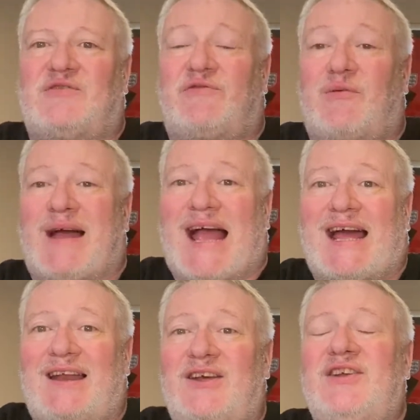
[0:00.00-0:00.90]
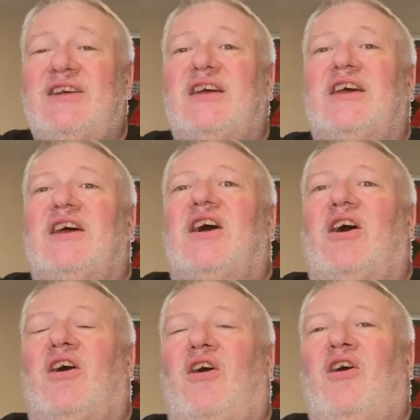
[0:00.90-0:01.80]
from Alan
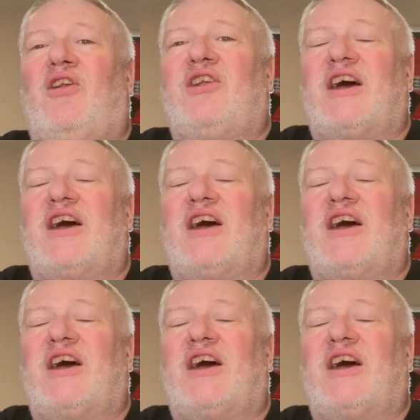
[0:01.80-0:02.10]
on